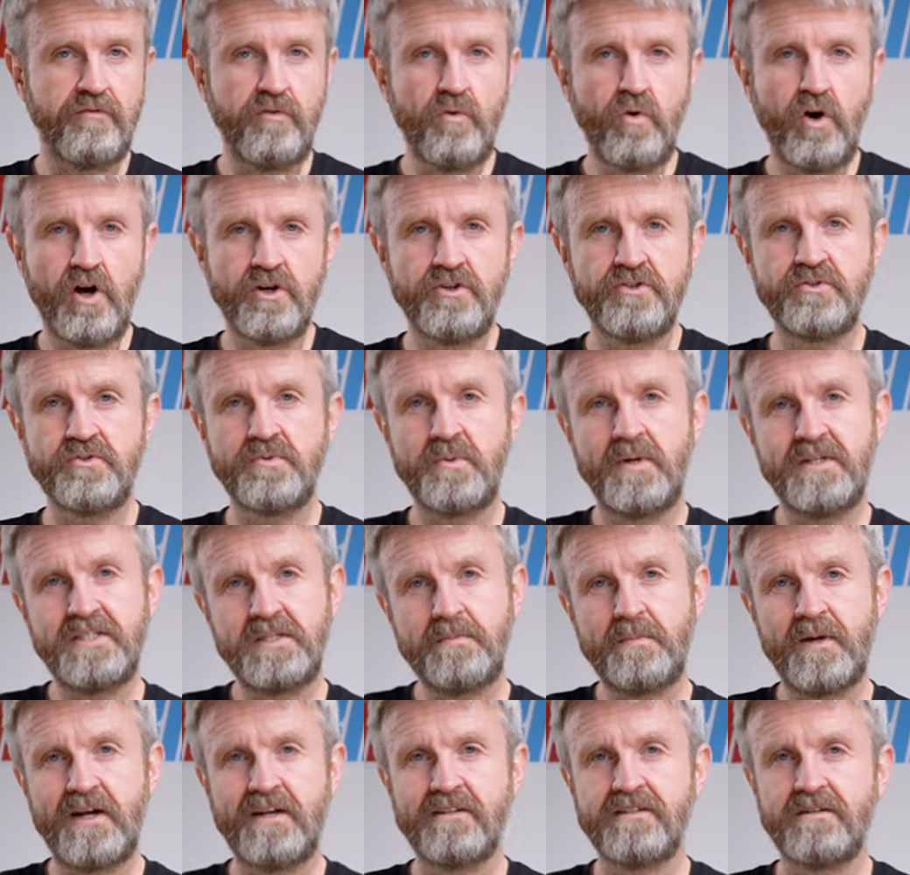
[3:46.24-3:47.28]
£420
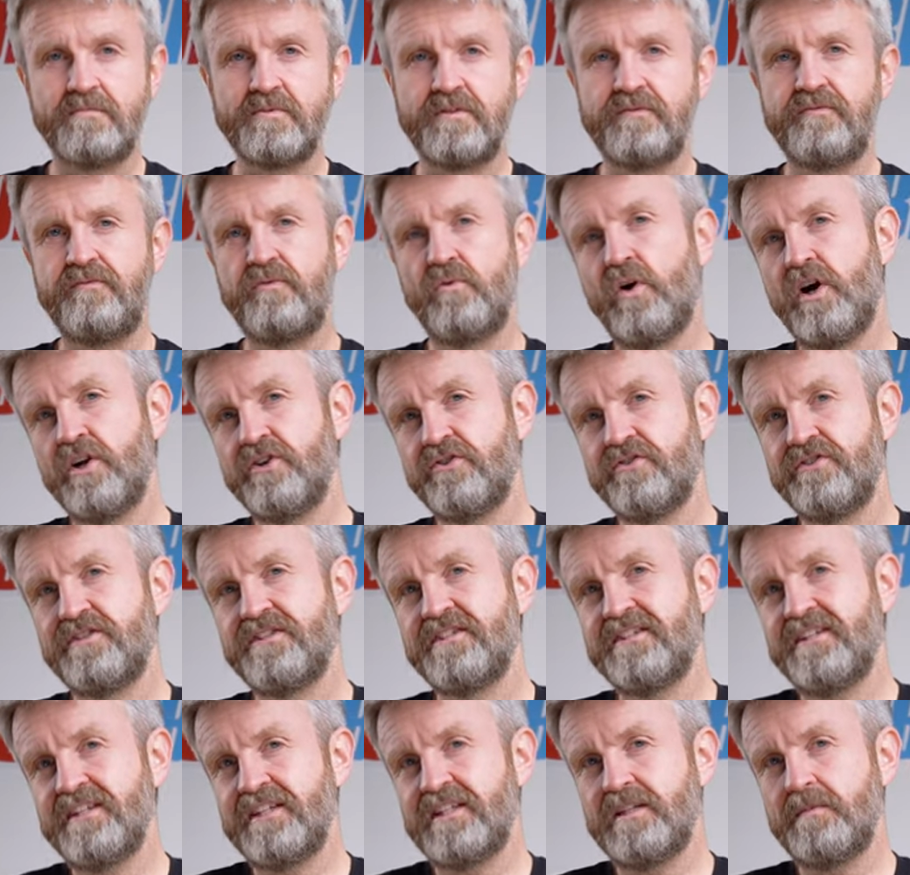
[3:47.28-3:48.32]
up to
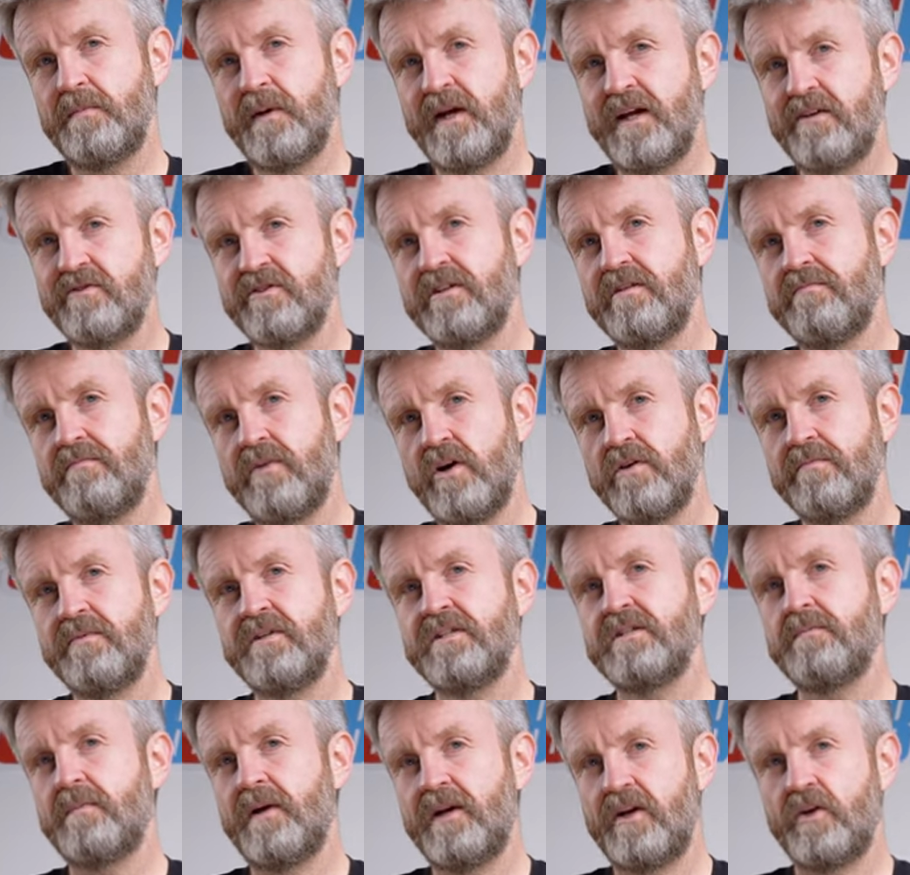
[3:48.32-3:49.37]
£460 at the
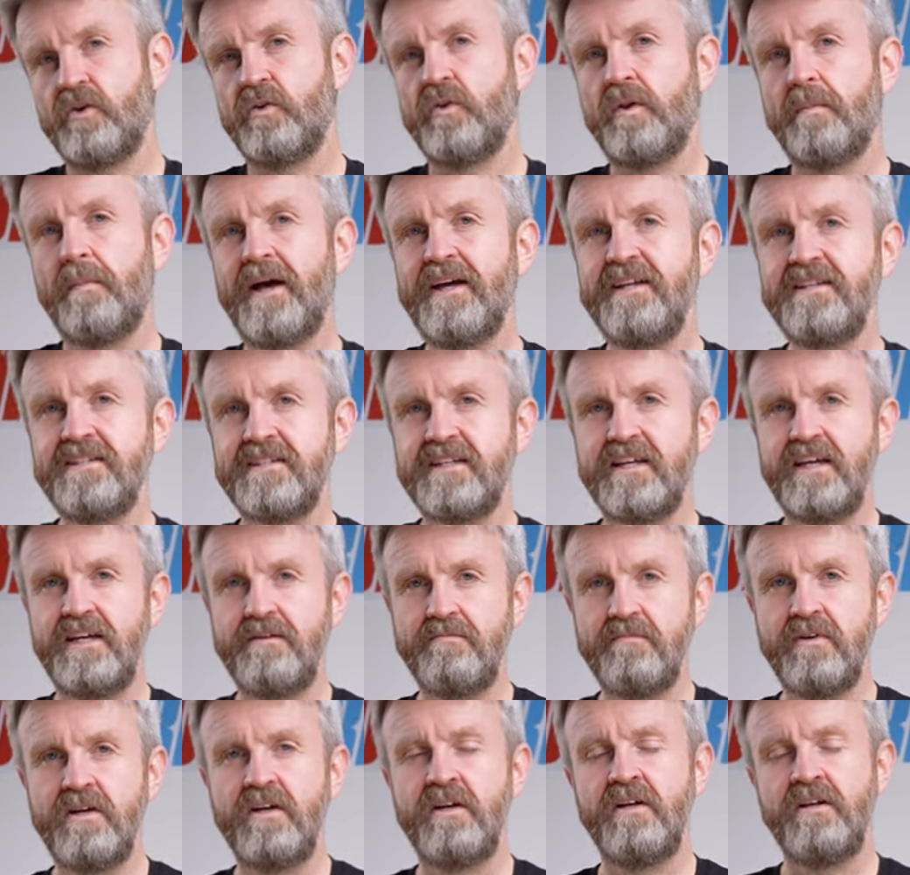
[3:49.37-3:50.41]
moment, depending on the paint
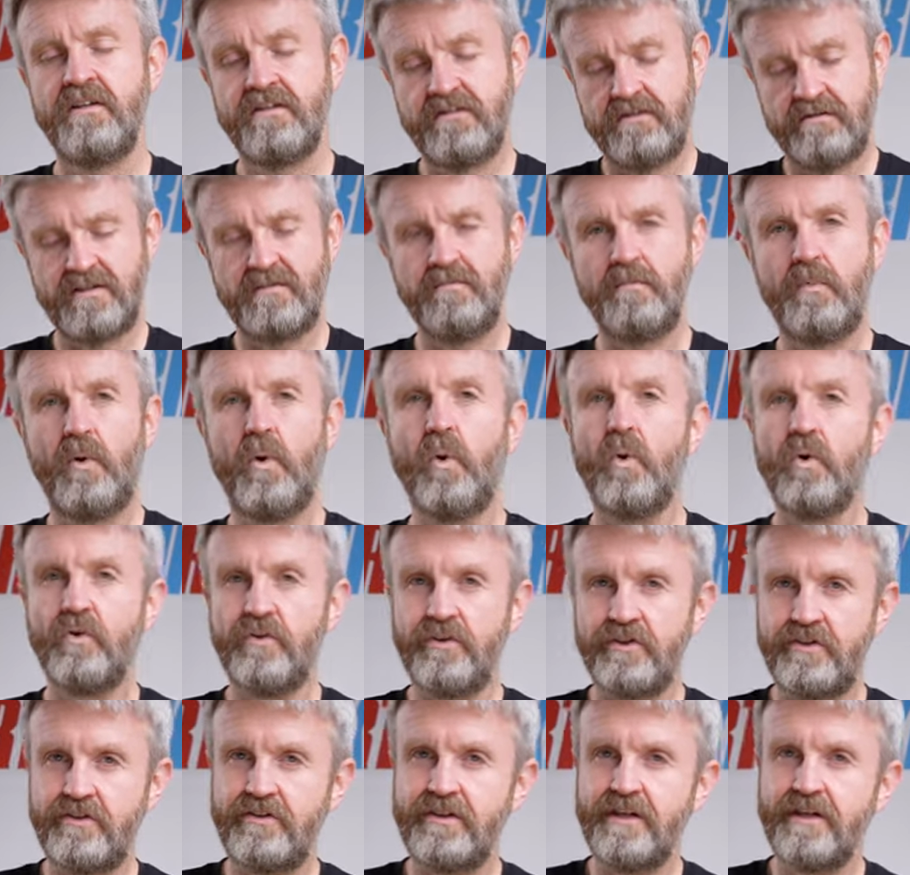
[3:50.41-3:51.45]
scheme, so it's
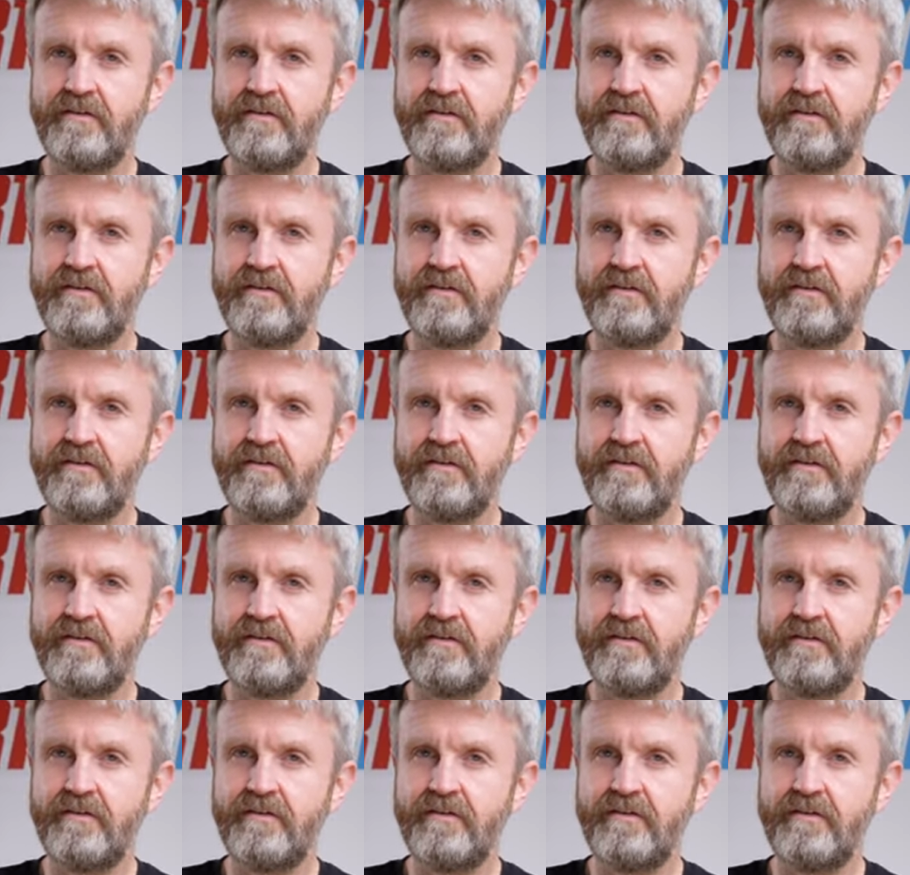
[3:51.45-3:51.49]
important that you